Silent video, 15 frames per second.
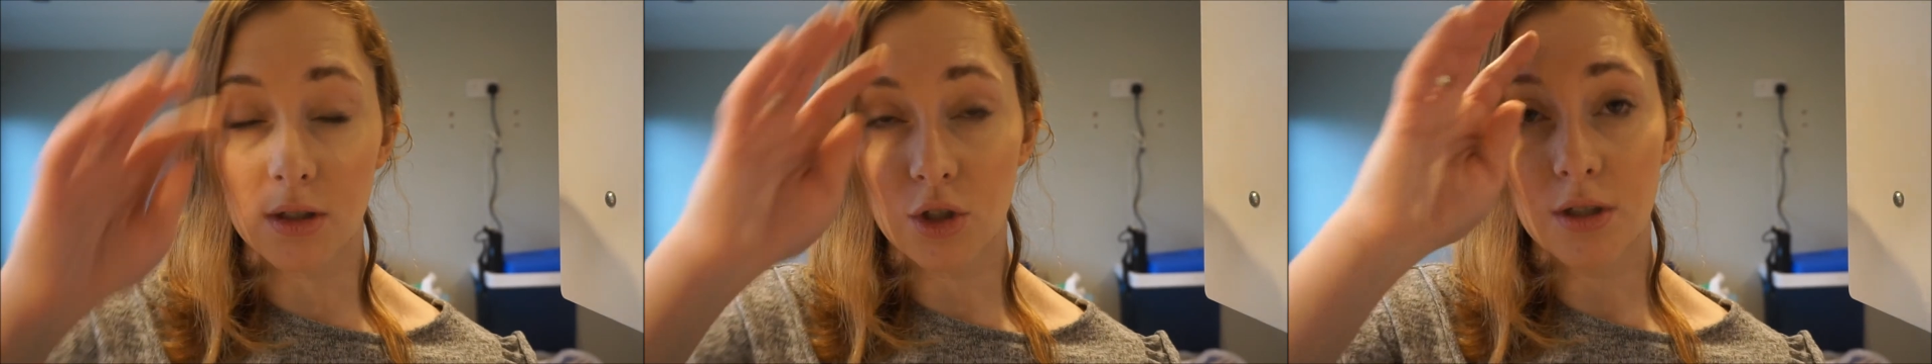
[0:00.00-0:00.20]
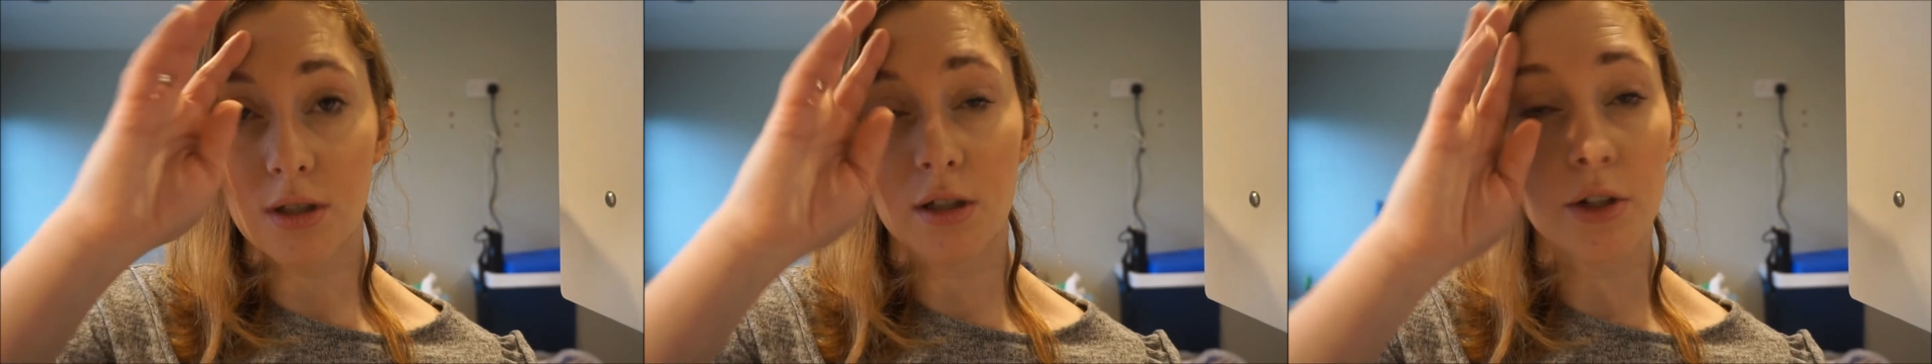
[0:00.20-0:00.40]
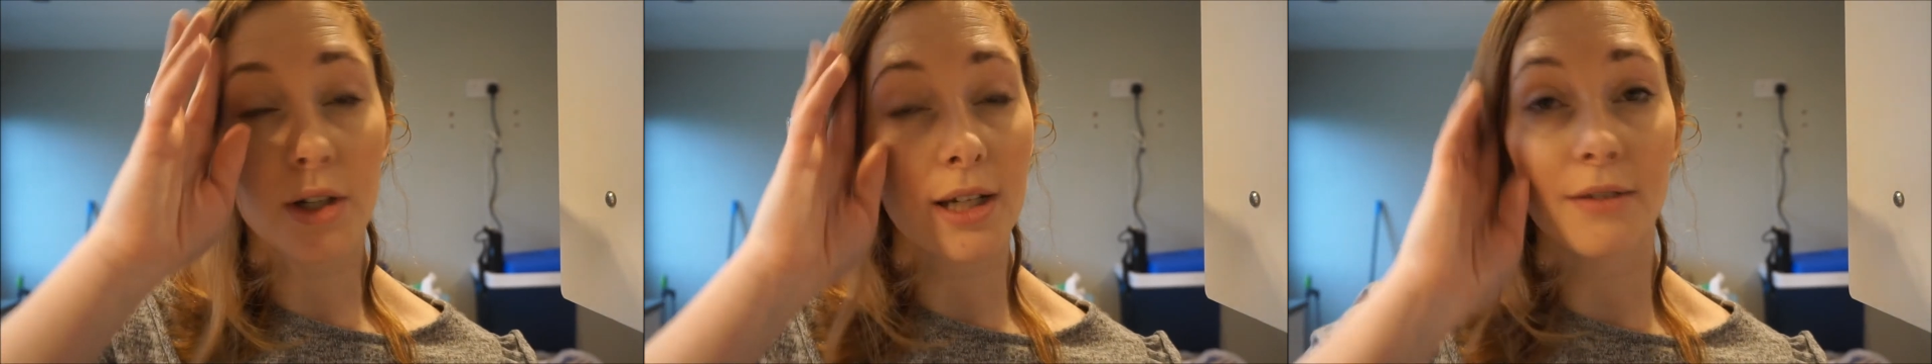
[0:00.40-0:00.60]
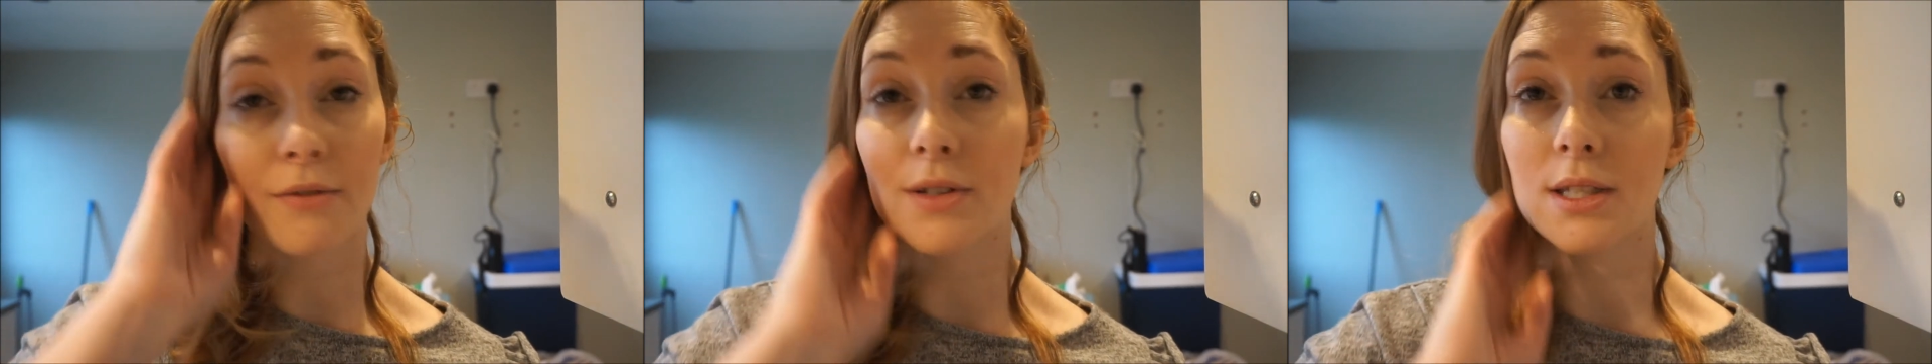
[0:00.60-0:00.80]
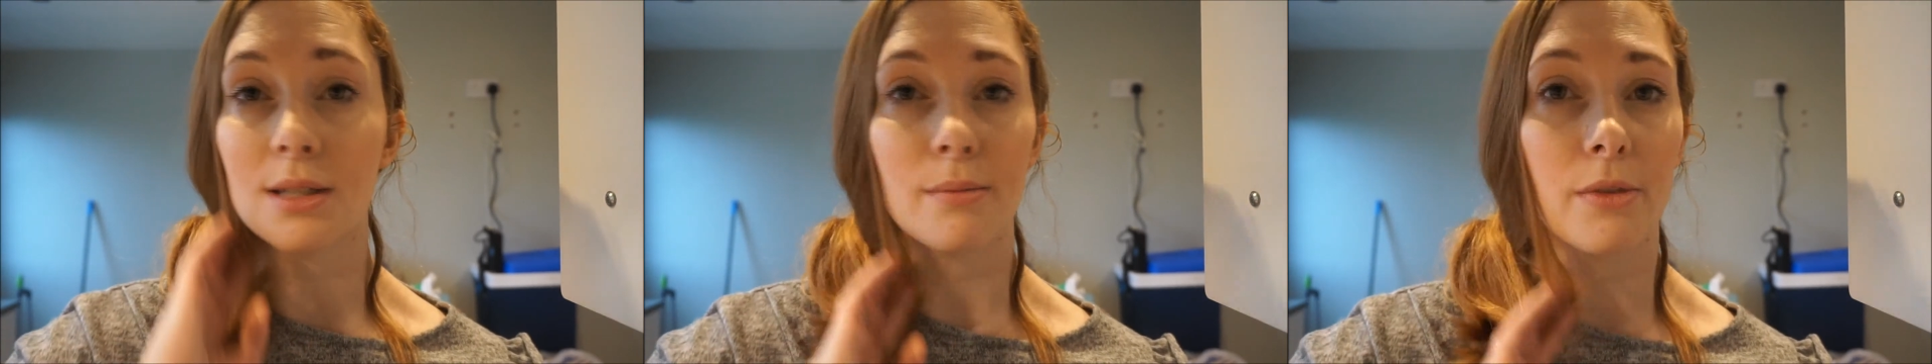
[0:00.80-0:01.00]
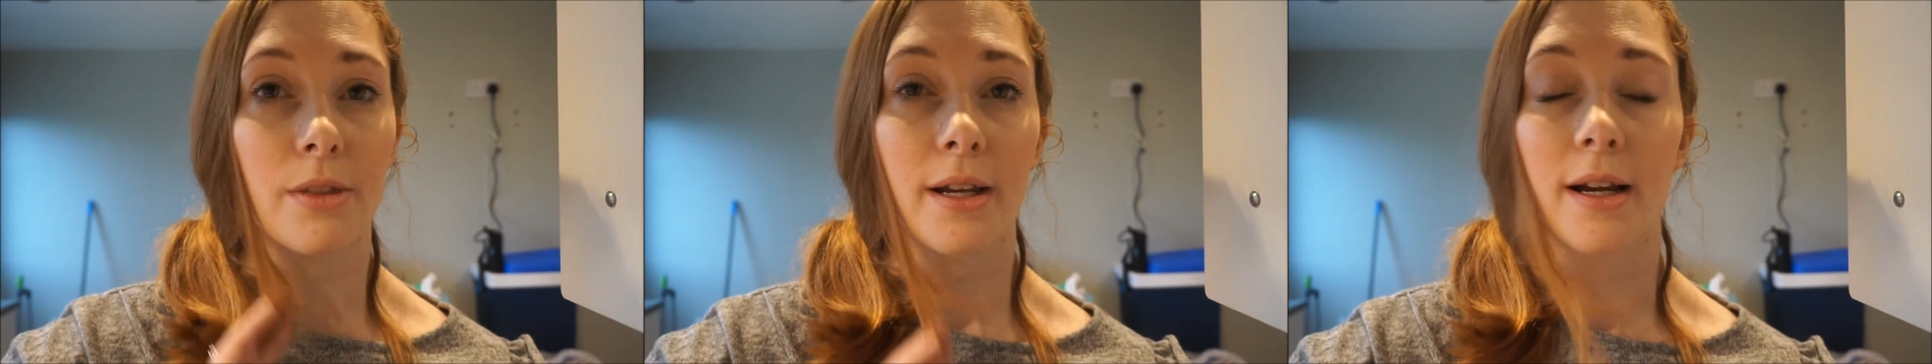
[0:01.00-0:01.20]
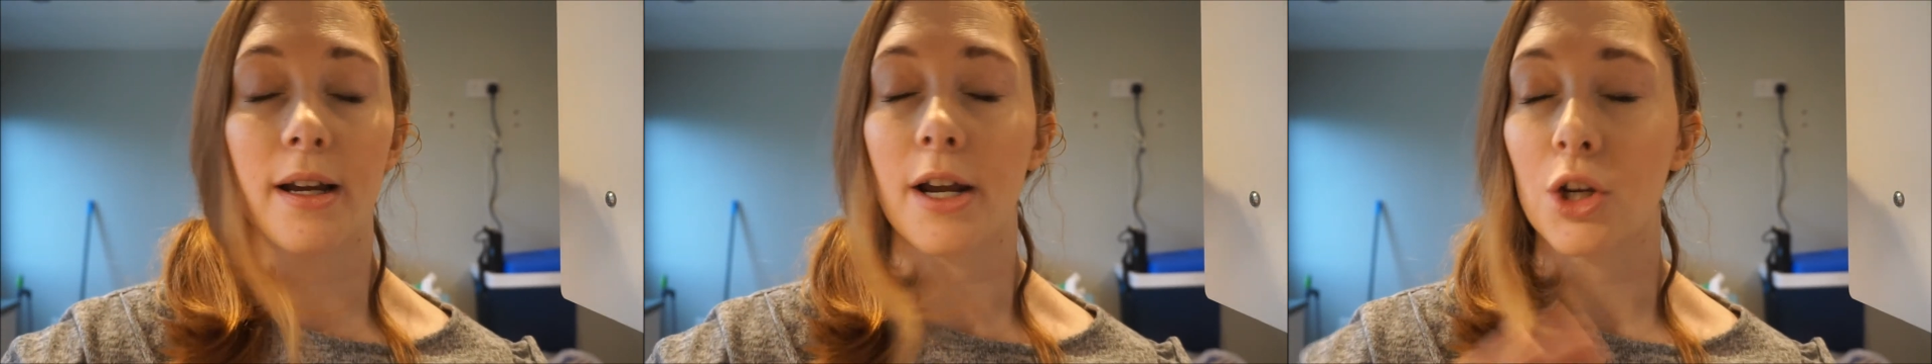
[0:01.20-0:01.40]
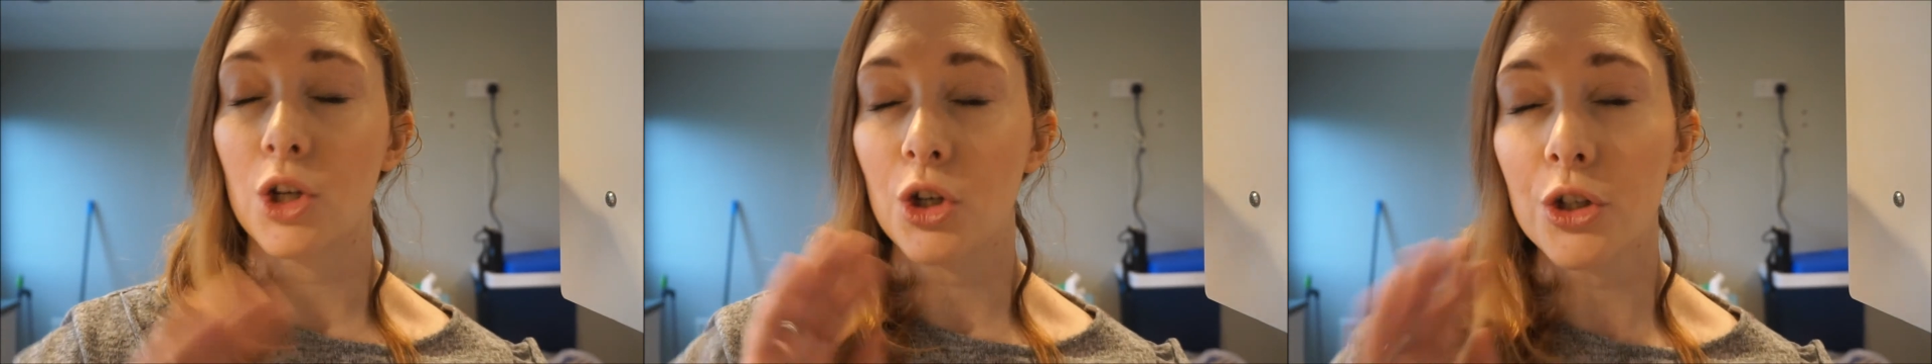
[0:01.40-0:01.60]
just looking for something, and I
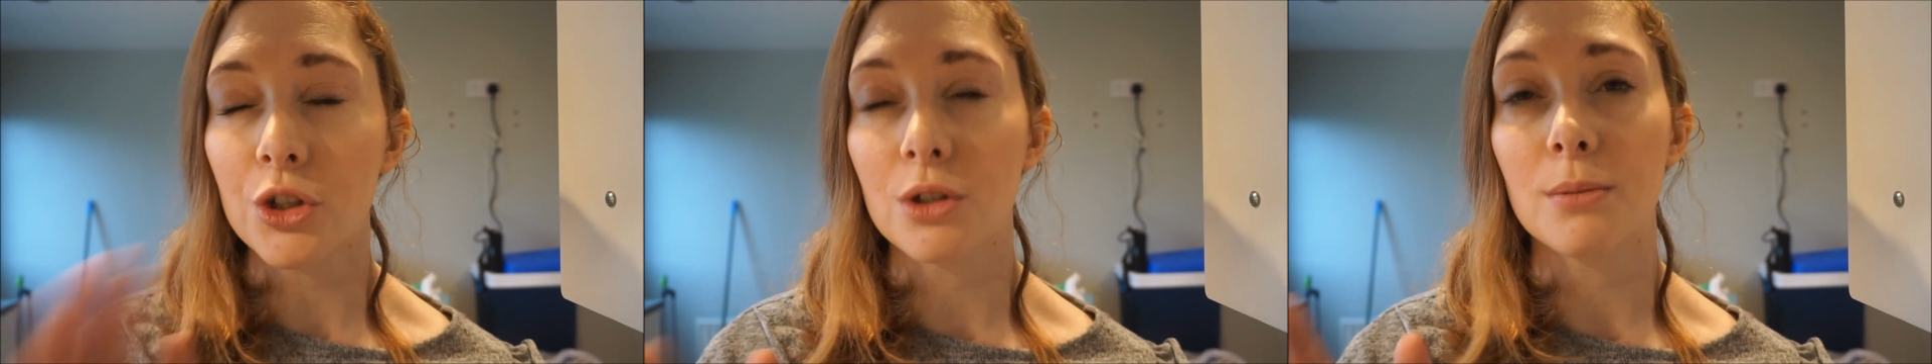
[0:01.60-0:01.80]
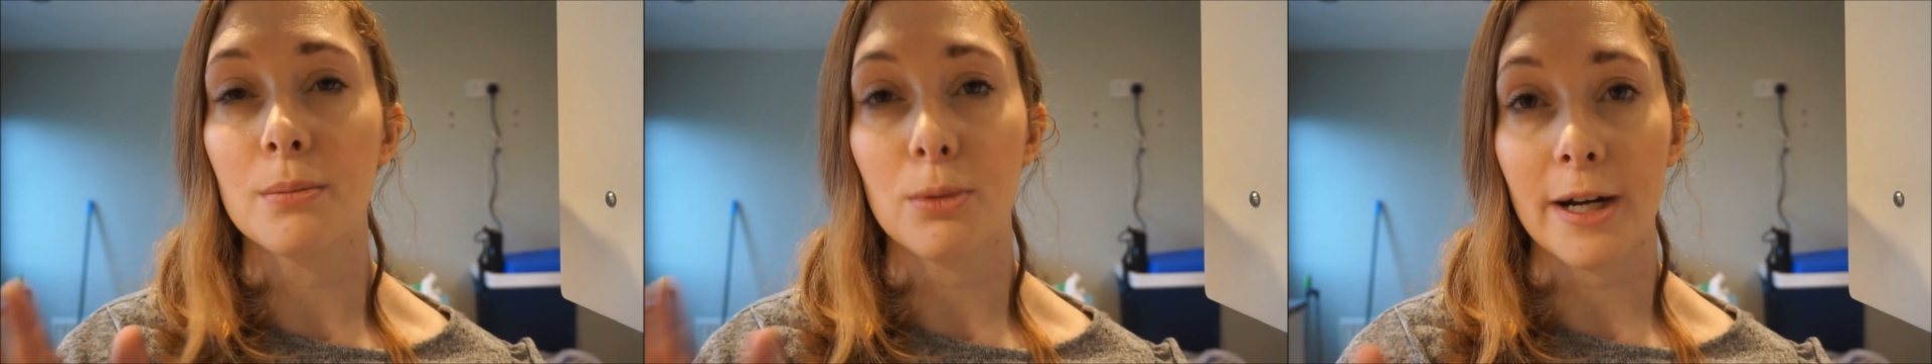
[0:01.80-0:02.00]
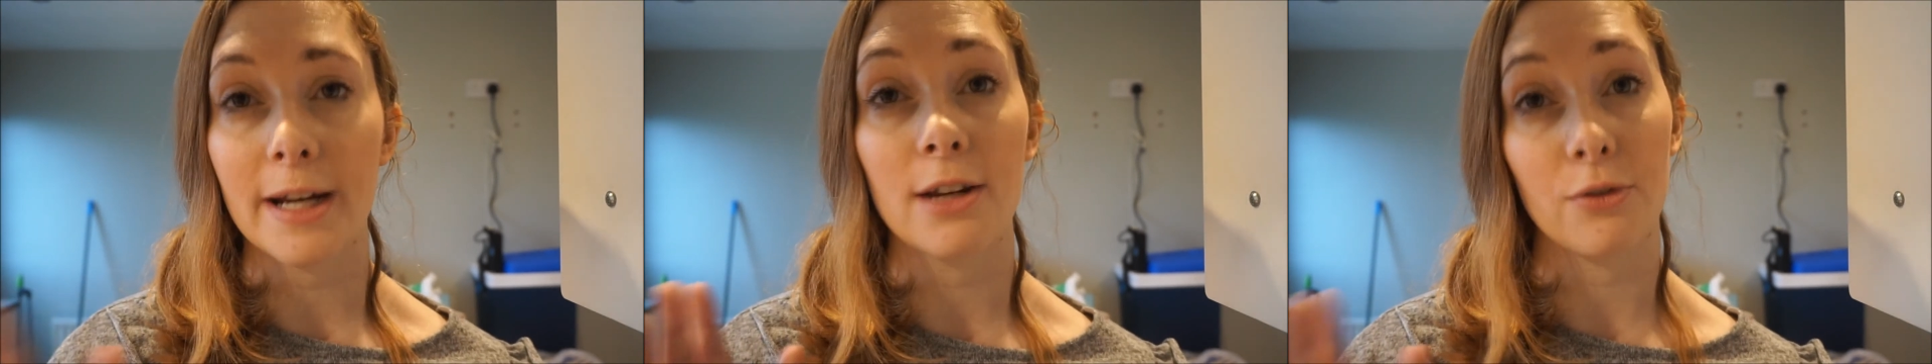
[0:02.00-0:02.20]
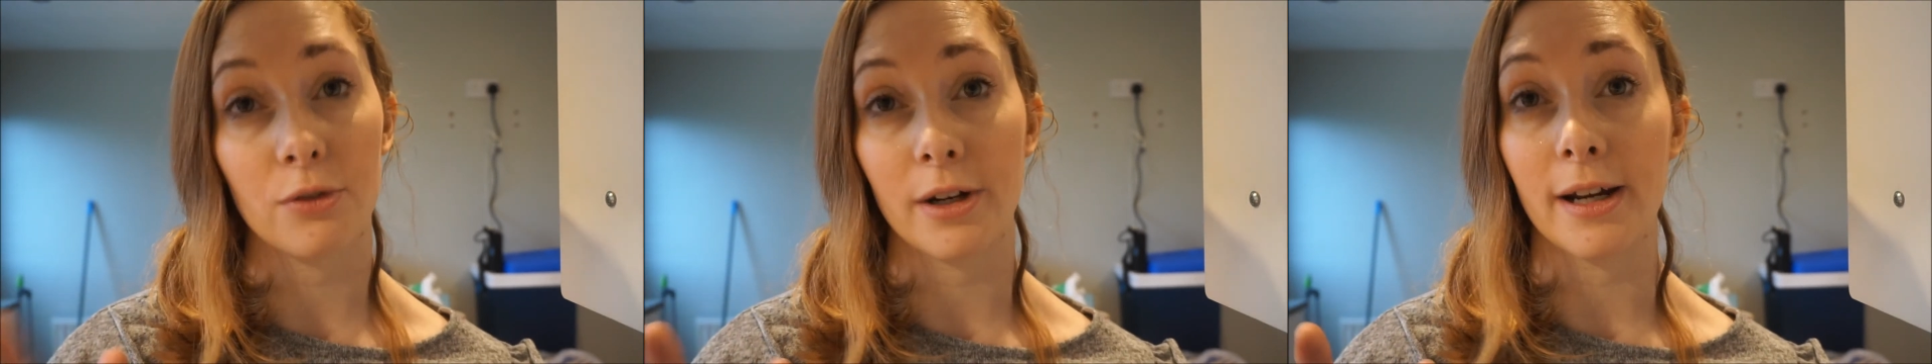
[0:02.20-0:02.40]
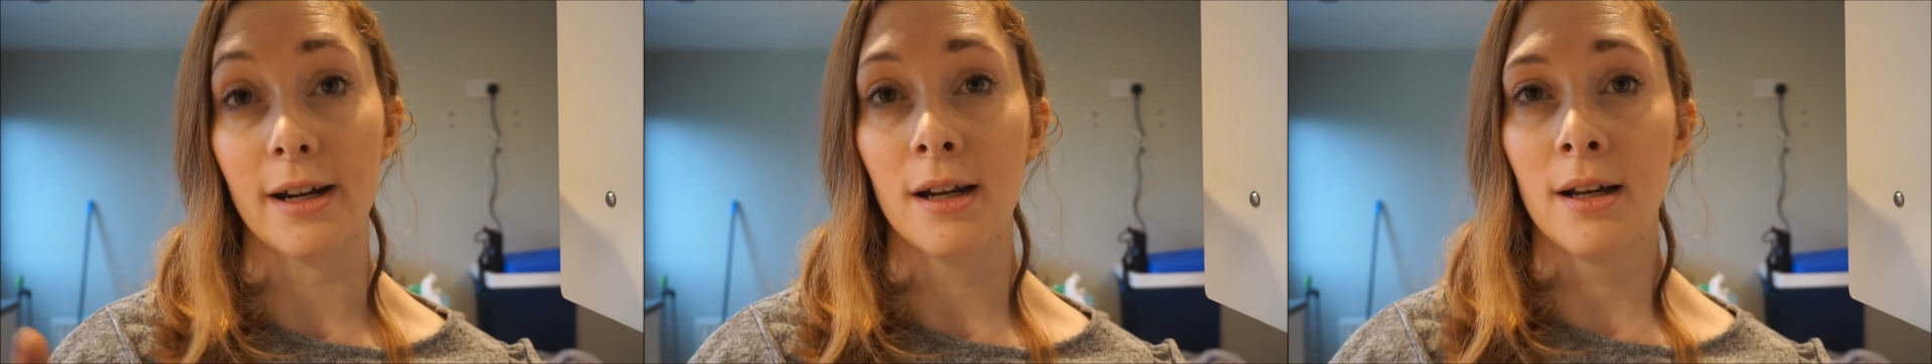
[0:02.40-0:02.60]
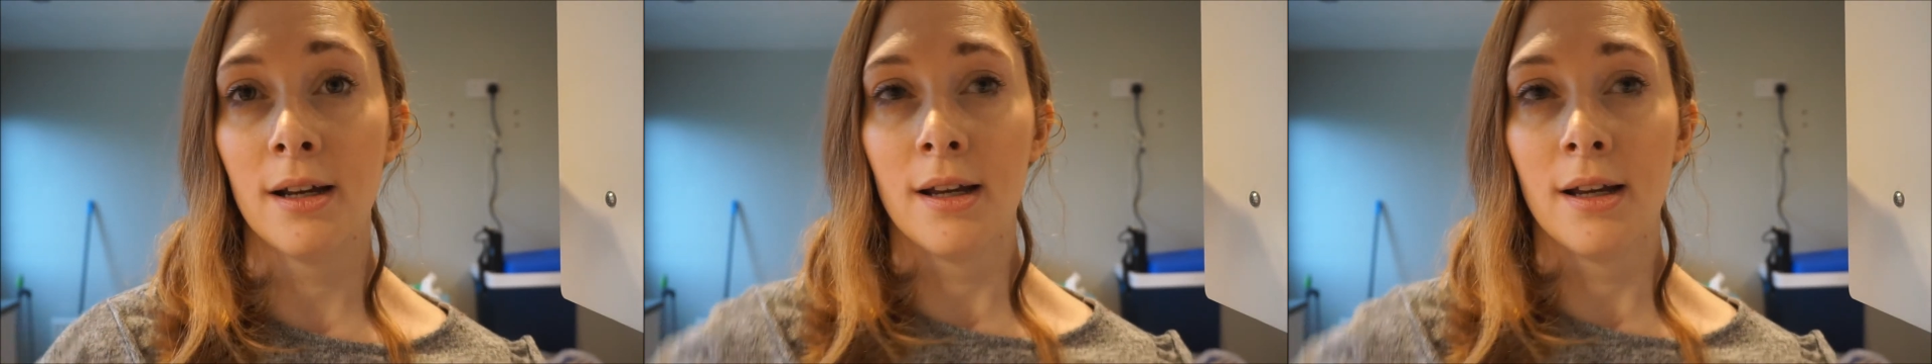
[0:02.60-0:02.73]
couldn't break free.